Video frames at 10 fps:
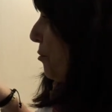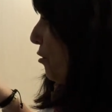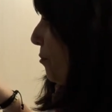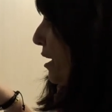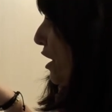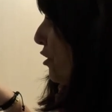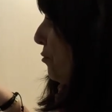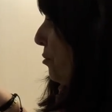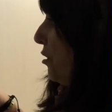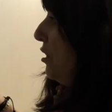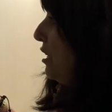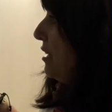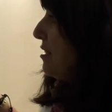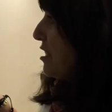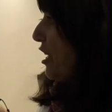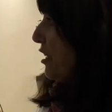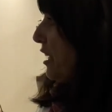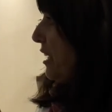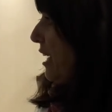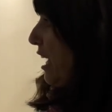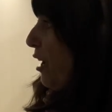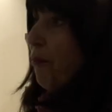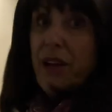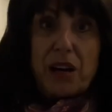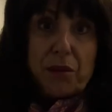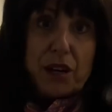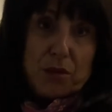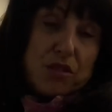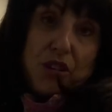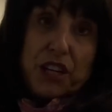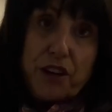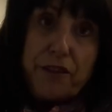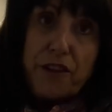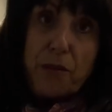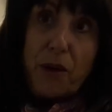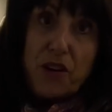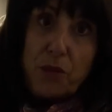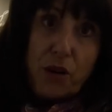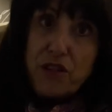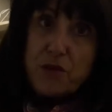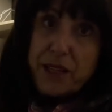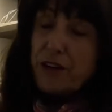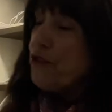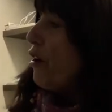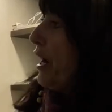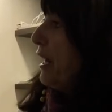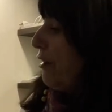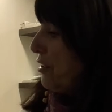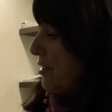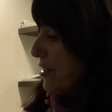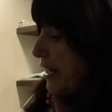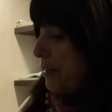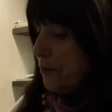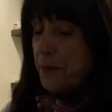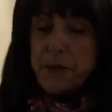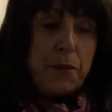I brought my own, but certainly it was good enough for a body wash without drying out your skin.